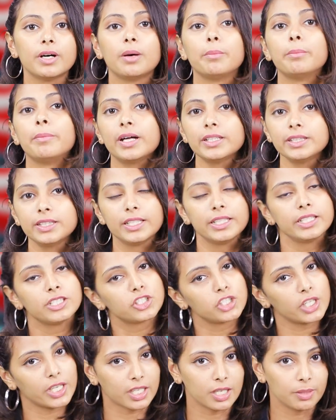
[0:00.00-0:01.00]
a monthly
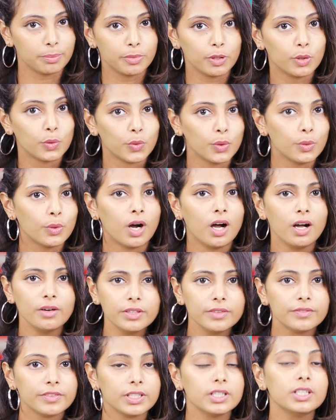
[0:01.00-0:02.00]
checkup over
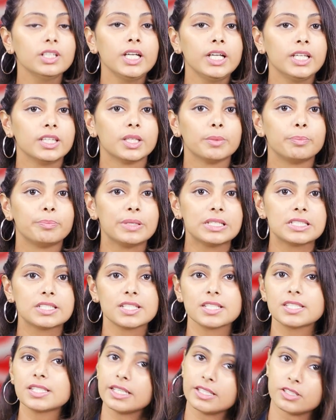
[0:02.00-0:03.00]
however the
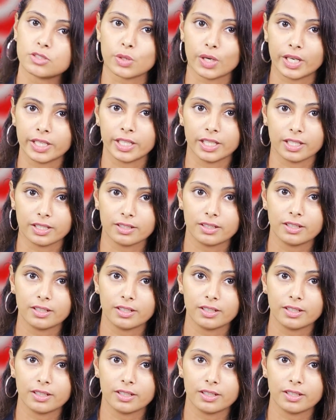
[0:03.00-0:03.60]
business is running.